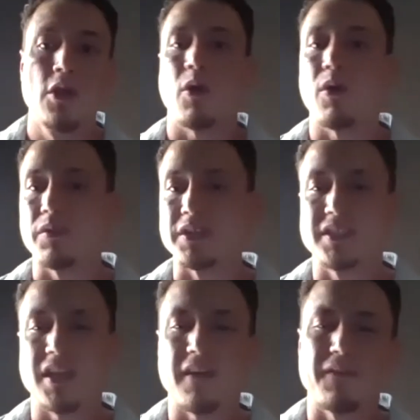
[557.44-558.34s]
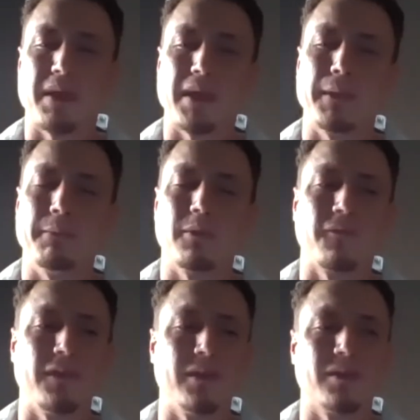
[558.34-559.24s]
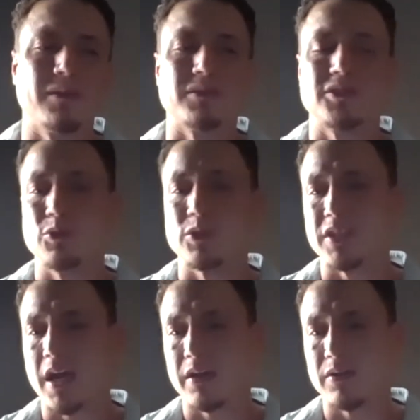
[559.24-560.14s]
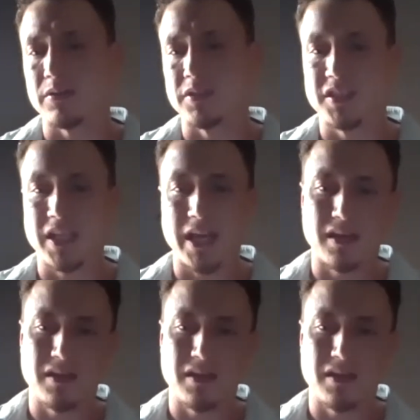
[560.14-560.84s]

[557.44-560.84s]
all this stuff. It made people feel suicidal, sick,